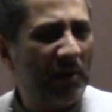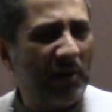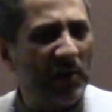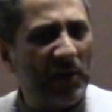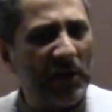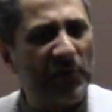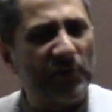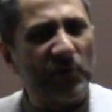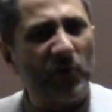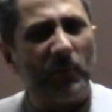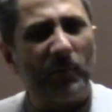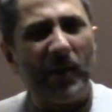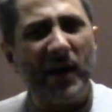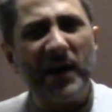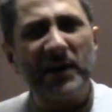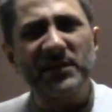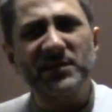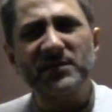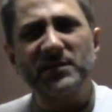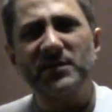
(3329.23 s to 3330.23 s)
If your
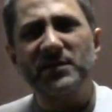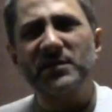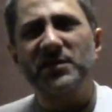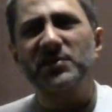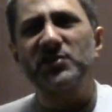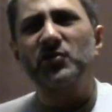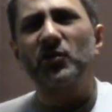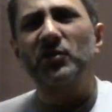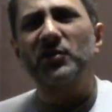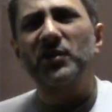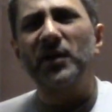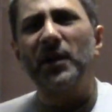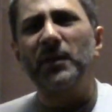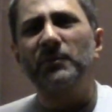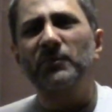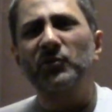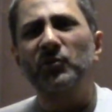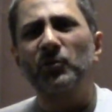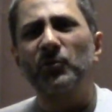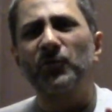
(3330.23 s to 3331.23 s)
master does not
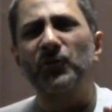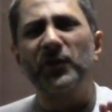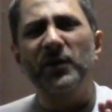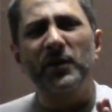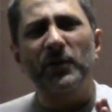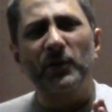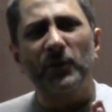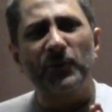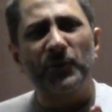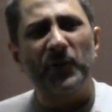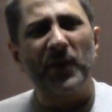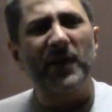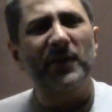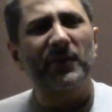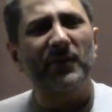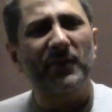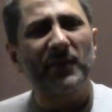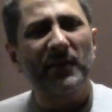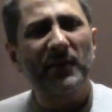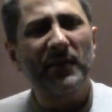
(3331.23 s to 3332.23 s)
come through fear of
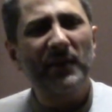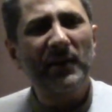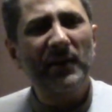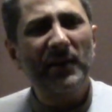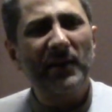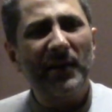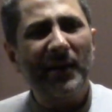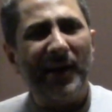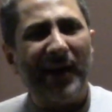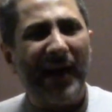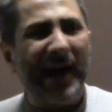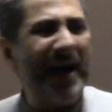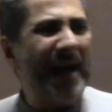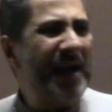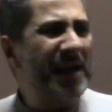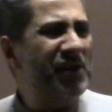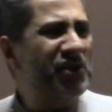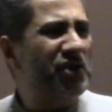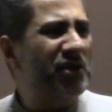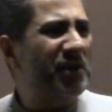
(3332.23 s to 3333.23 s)
death,
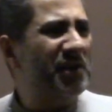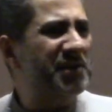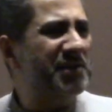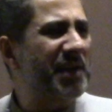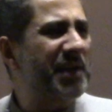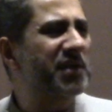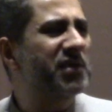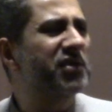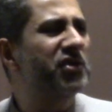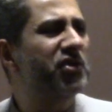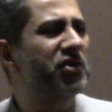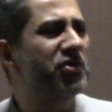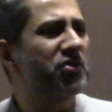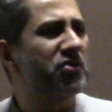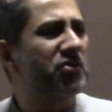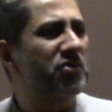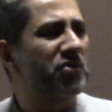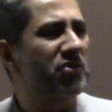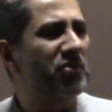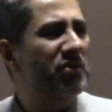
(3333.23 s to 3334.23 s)
I shall ascend
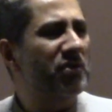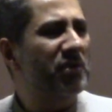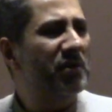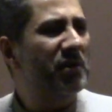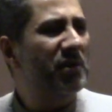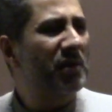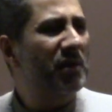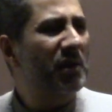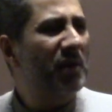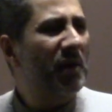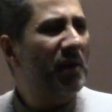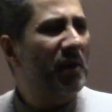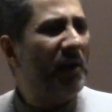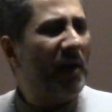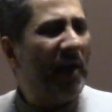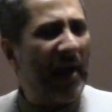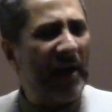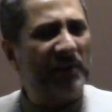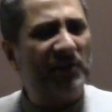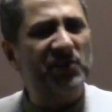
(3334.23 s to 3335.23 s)
you
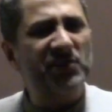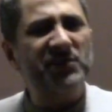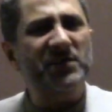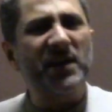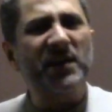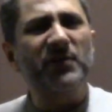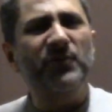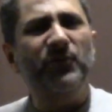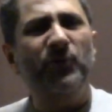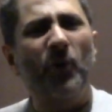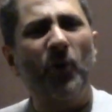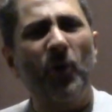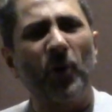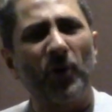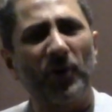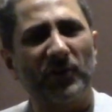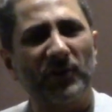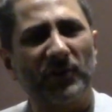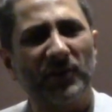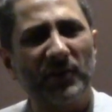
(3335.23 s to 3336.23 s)
and set
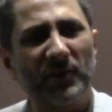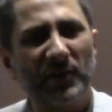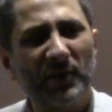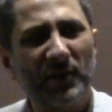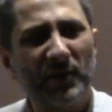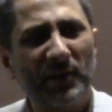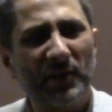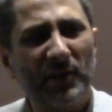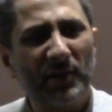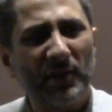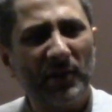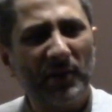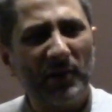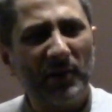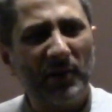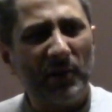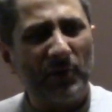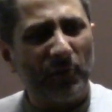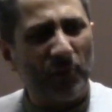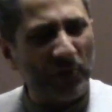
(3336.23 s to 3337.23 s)
forth
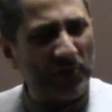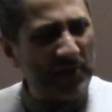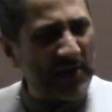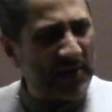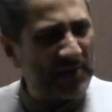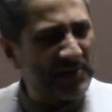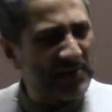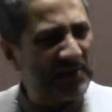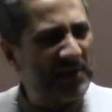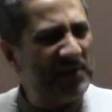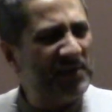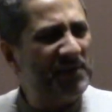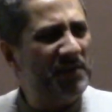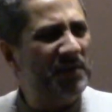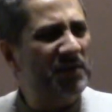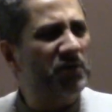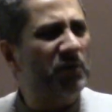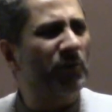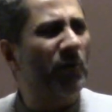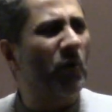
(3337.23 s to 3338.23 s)
for the
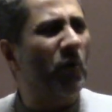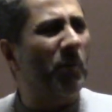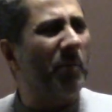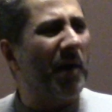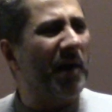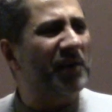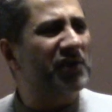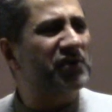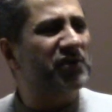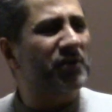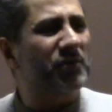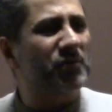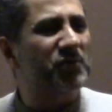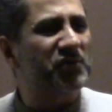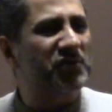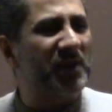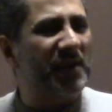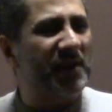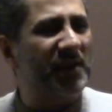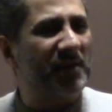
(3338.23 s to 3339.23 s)
assistance of our master,
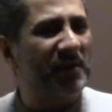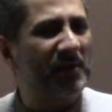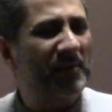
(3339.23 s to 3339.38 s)
Hussein.